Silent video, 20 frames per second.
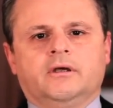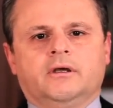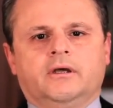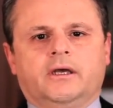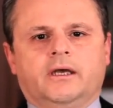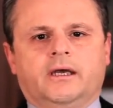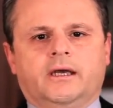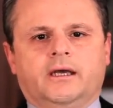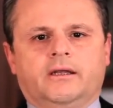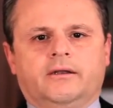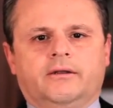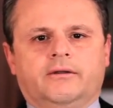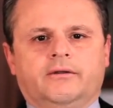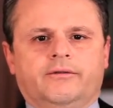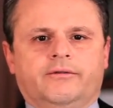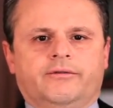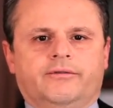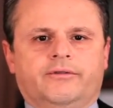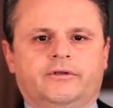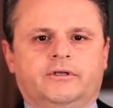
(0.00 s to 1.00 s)
And
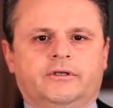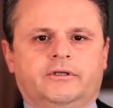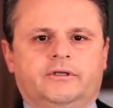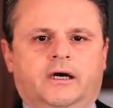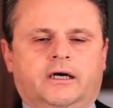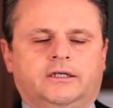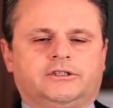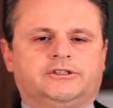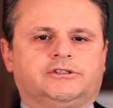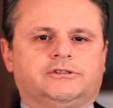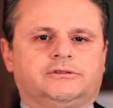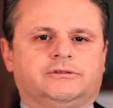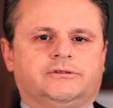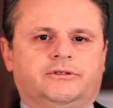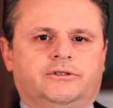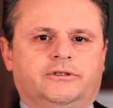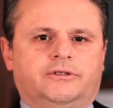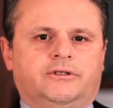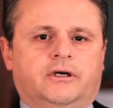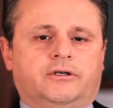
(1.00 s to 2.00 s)
the
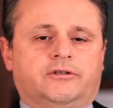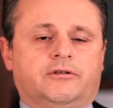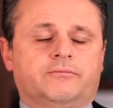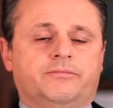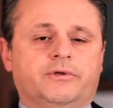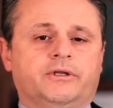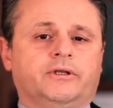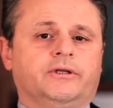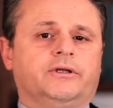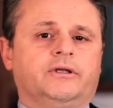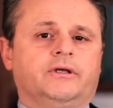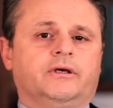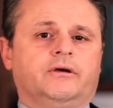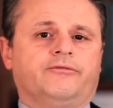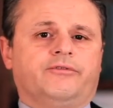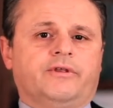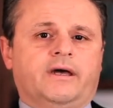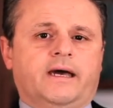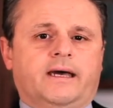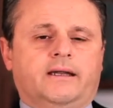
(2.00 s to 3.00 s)
deductibility
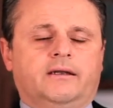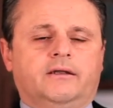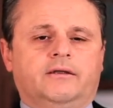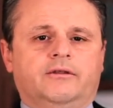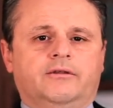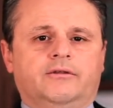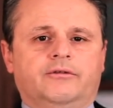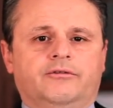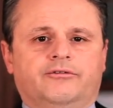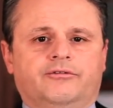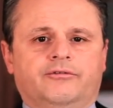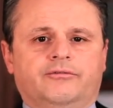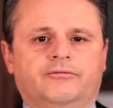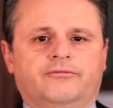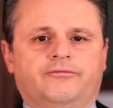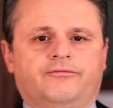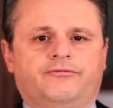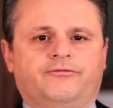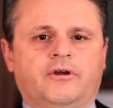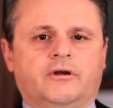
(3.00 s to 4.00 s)
of that is
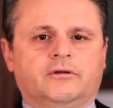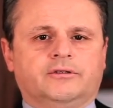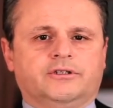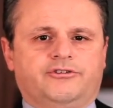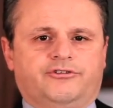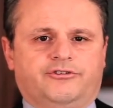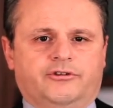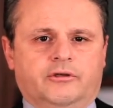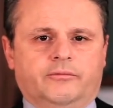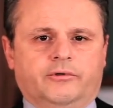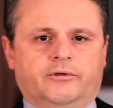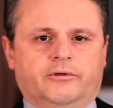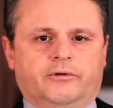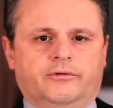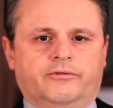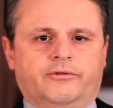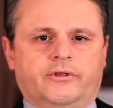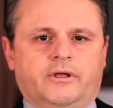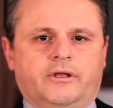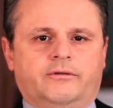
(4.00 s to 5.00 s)
fairly
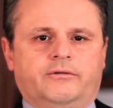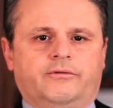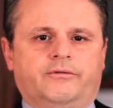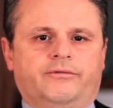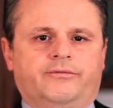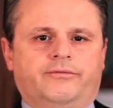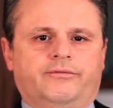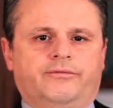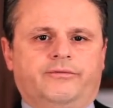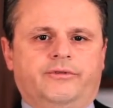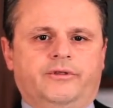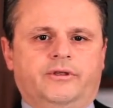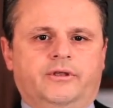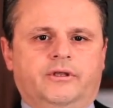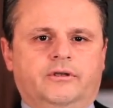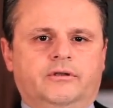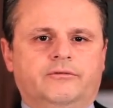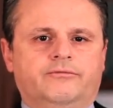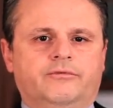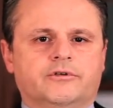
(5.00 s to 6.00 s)
similar, that the
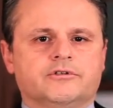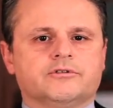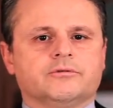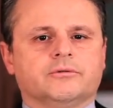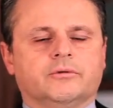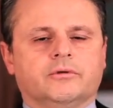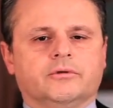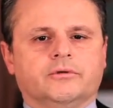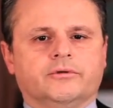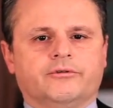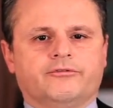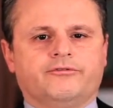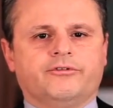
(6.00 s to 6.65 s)
individual and the